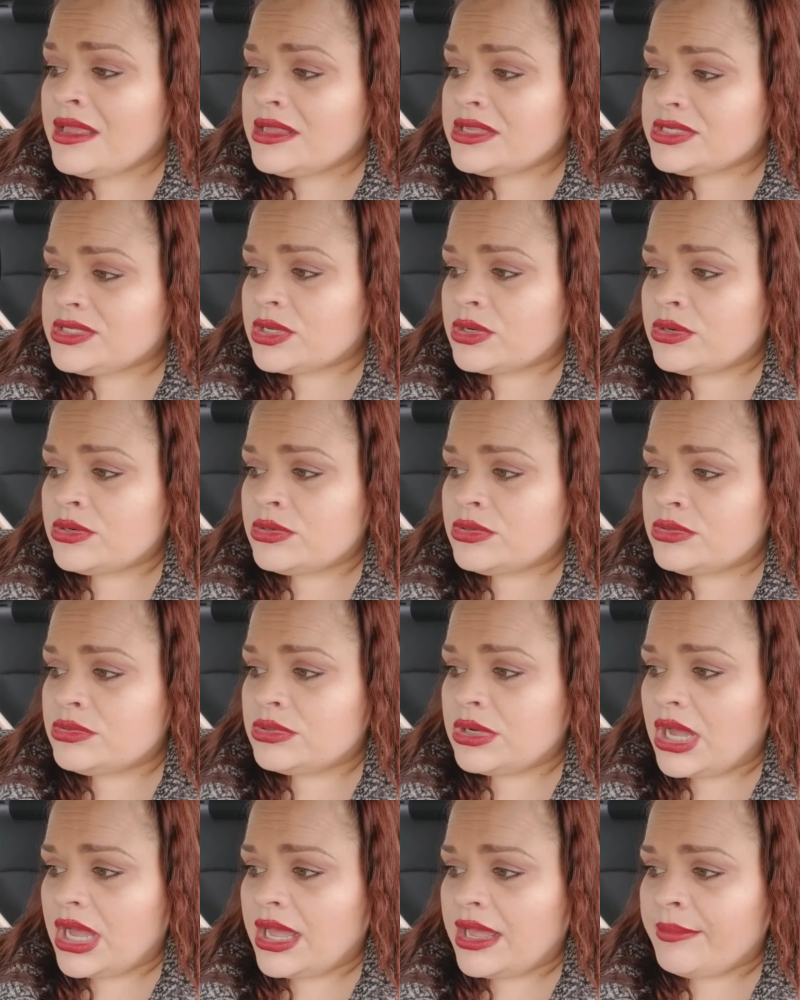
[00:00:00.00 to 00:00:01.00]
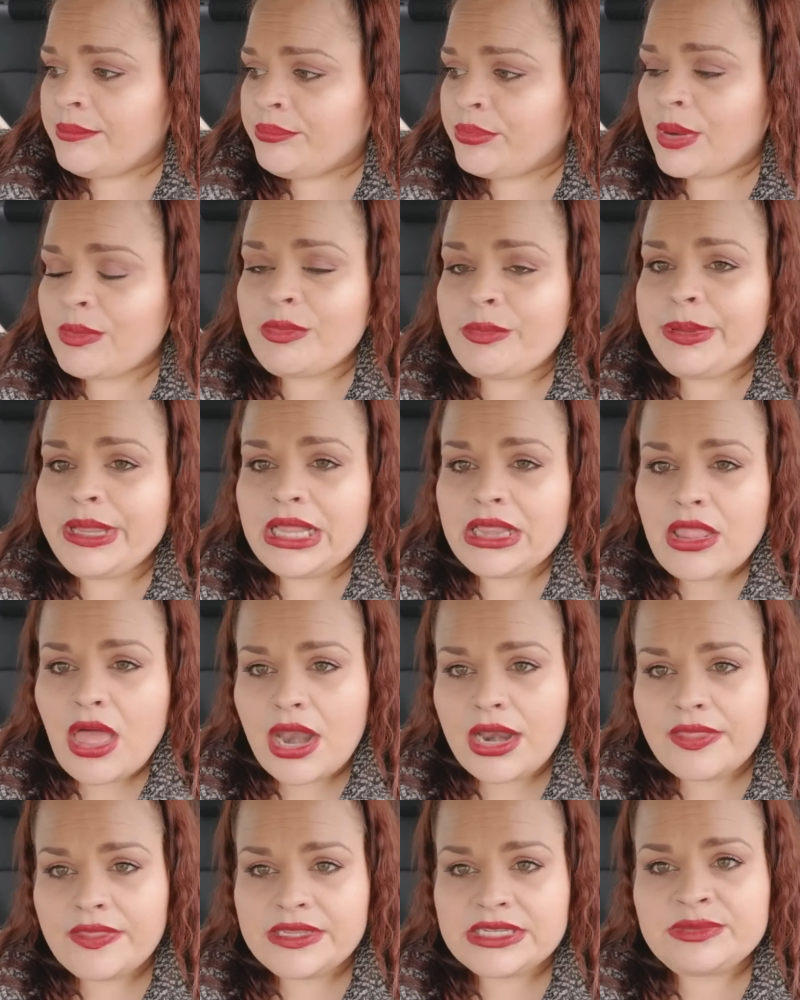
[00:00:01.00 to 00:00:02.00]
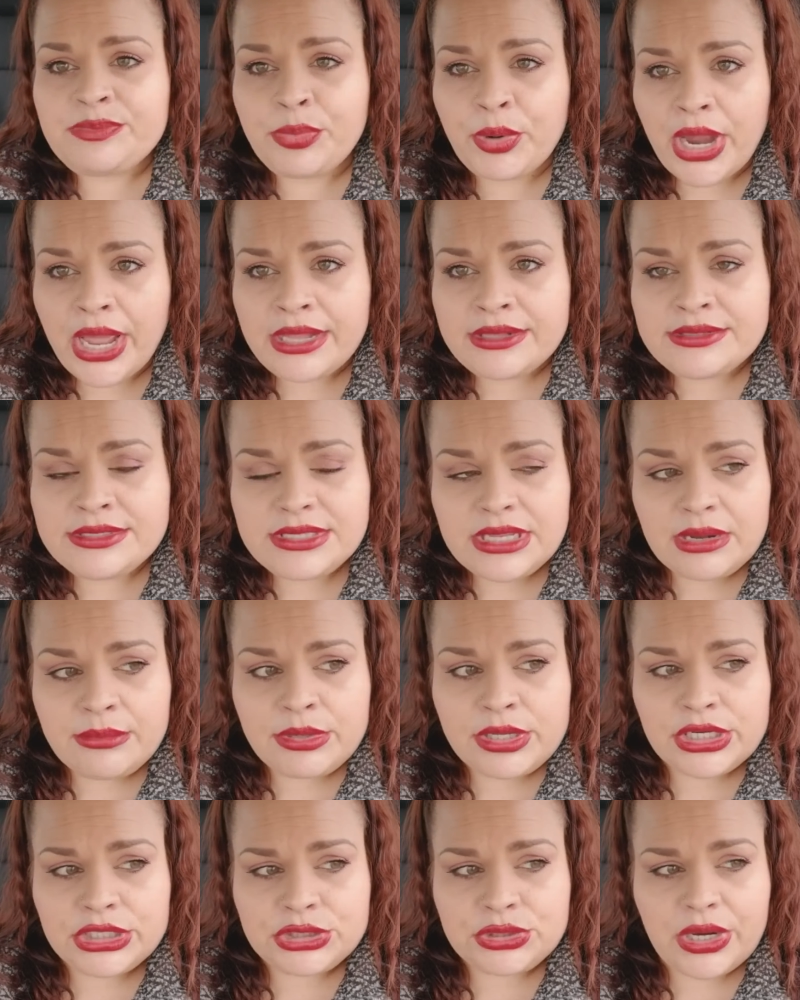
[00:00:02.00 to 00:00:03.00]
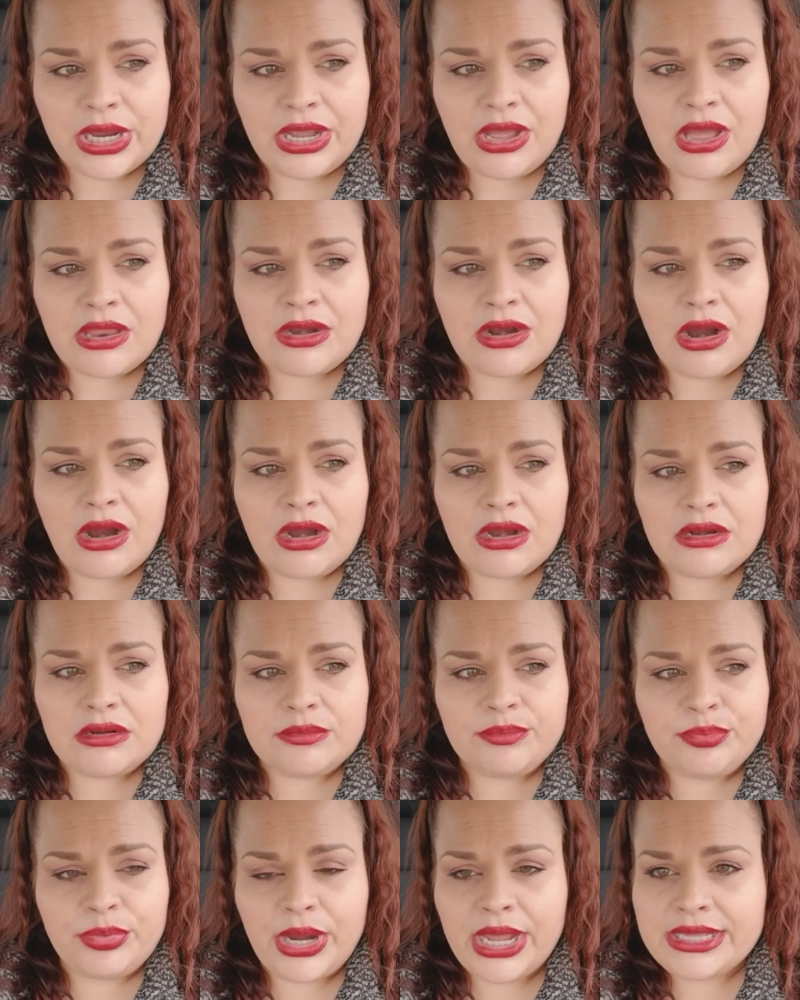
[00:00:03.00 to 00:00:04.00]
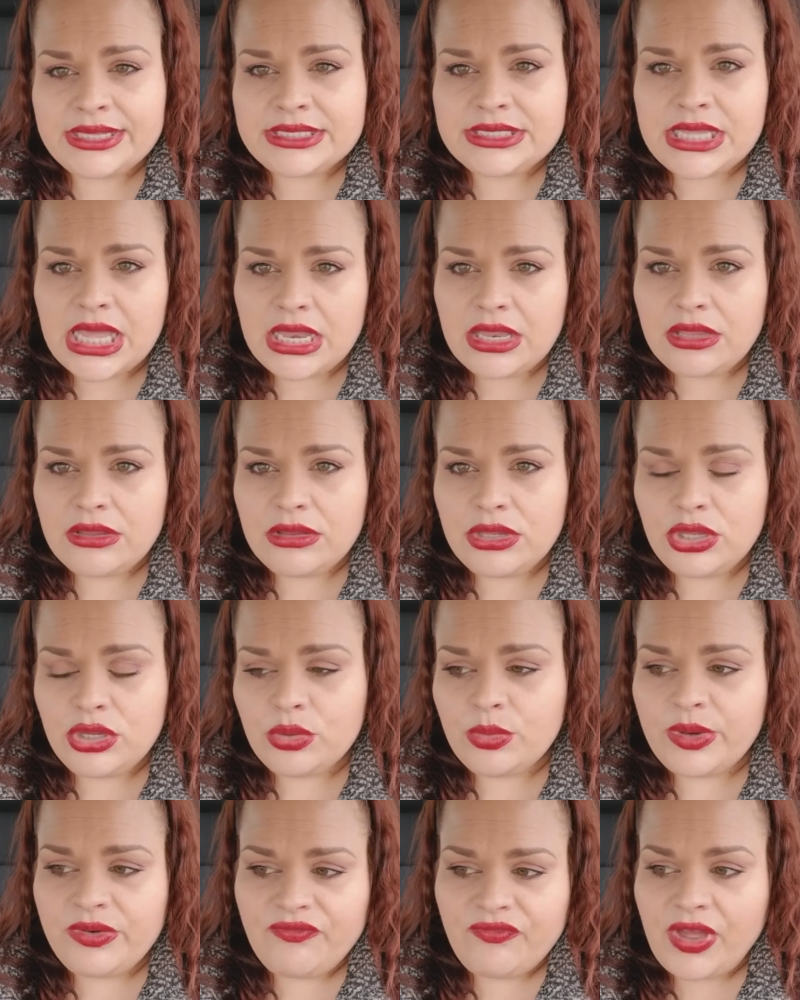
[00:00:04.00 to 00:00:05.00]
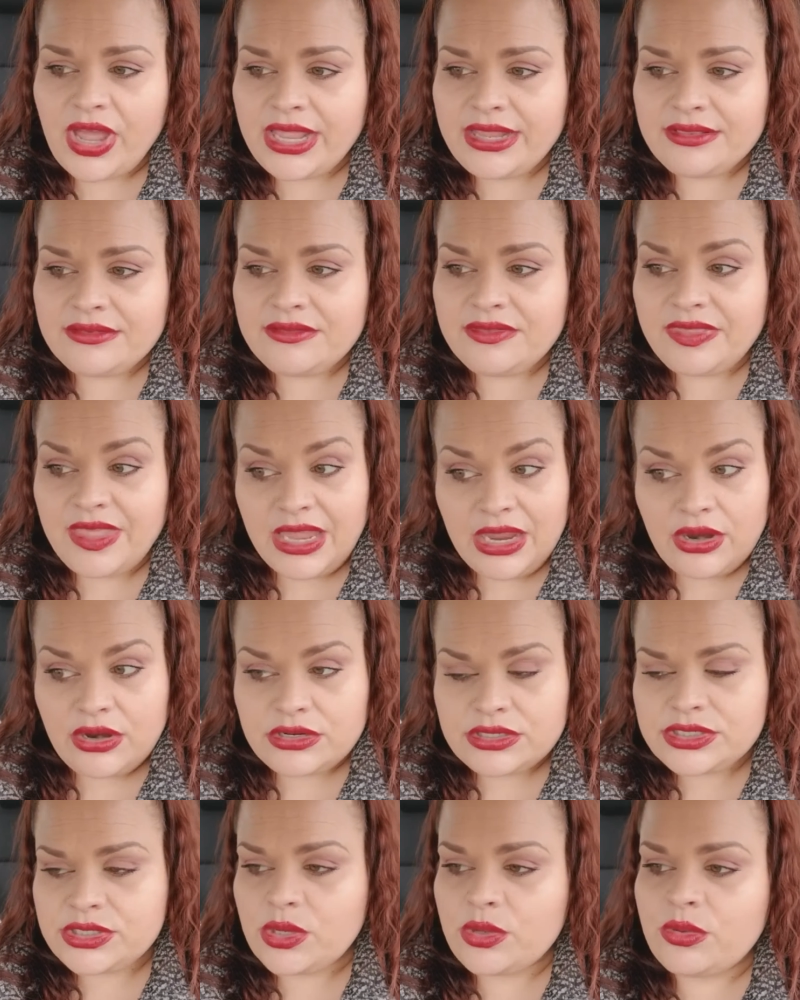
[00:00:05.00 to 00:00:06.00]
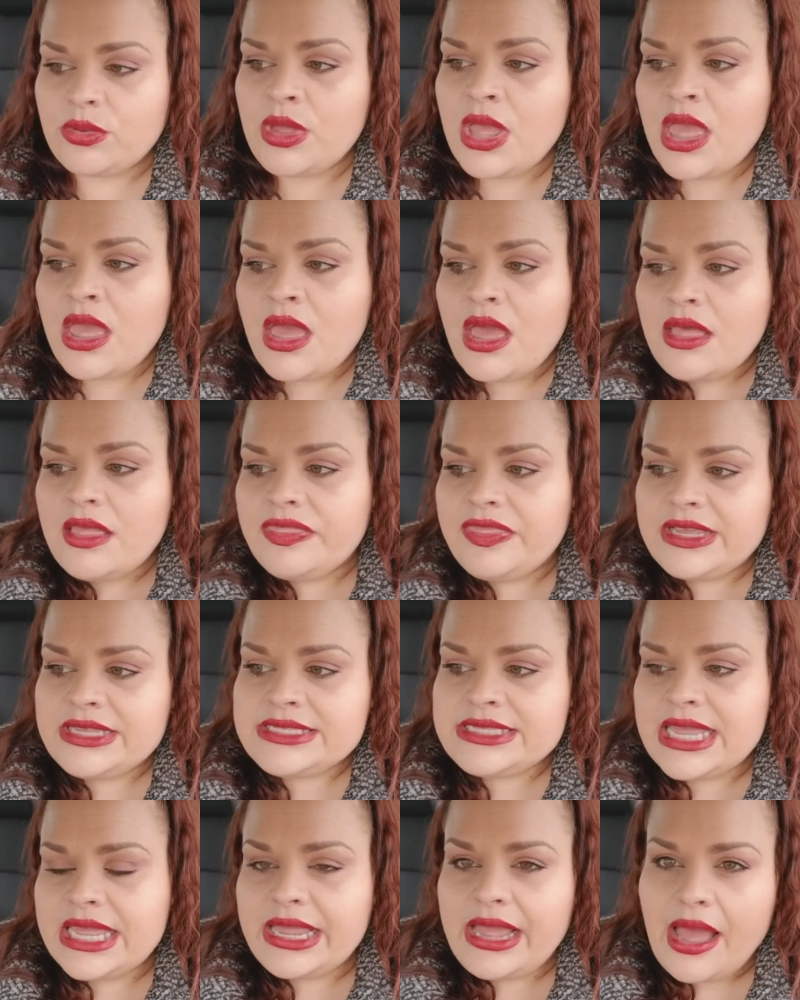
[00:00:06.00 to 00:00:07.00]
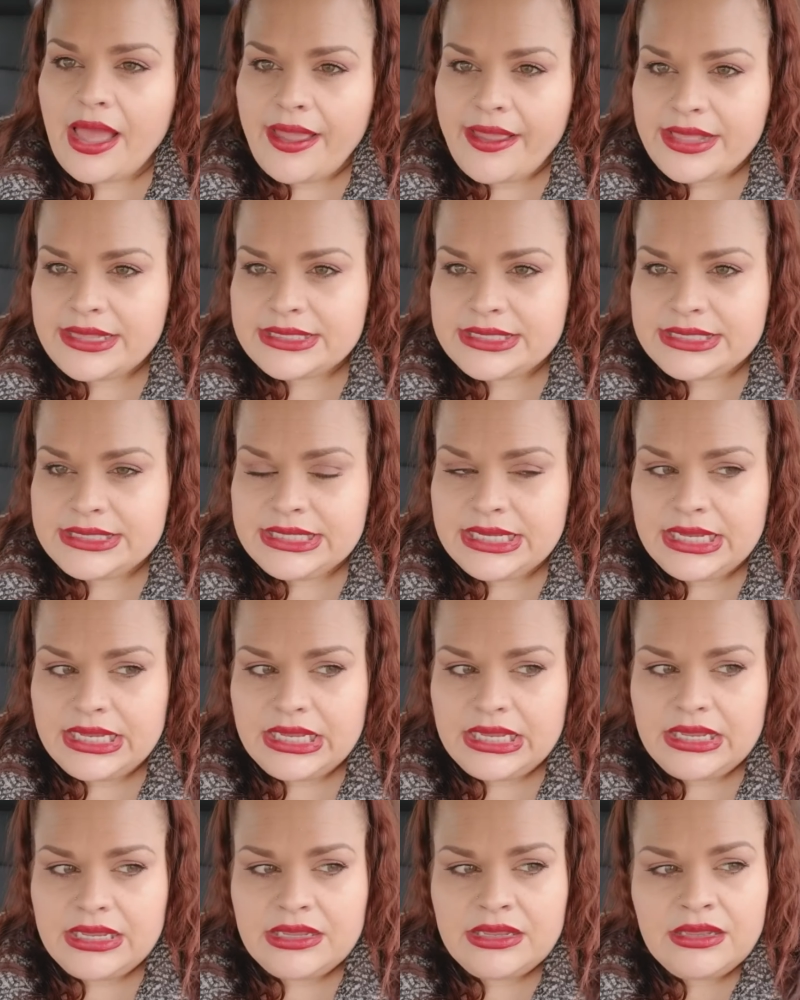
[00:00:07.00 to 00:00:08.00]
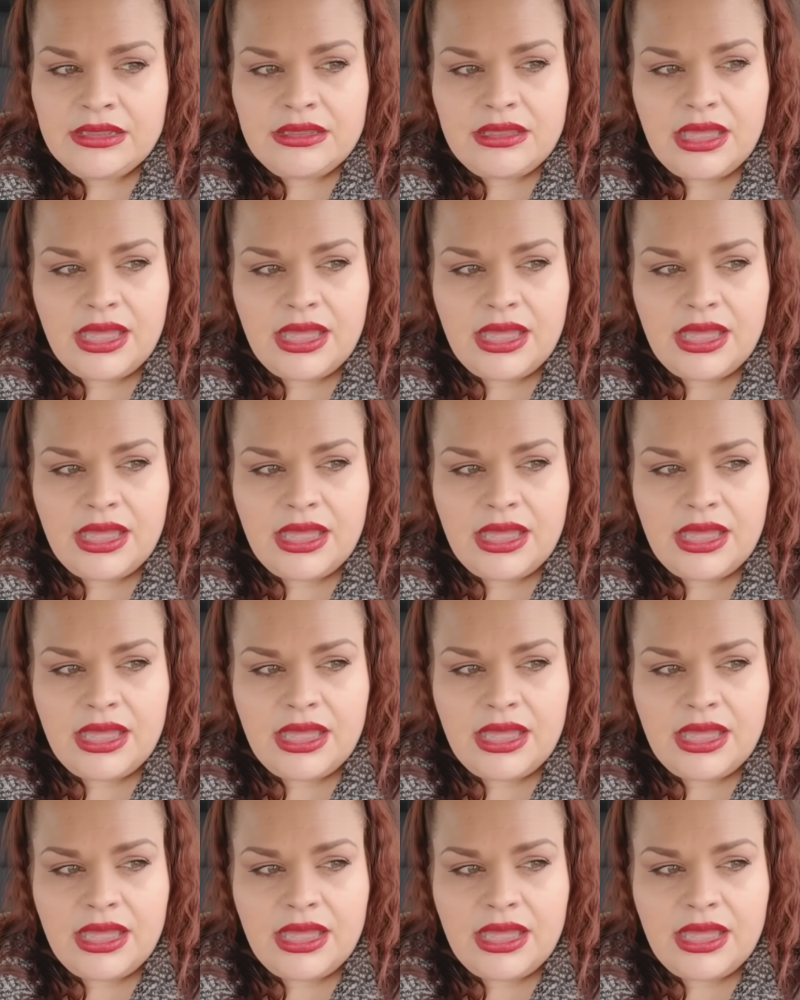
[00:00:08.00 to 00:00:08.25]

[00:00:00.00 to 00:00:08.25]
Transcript: So probably a lot of these brands that I'm going to try on are brands that you would find there. So things like I.N.C,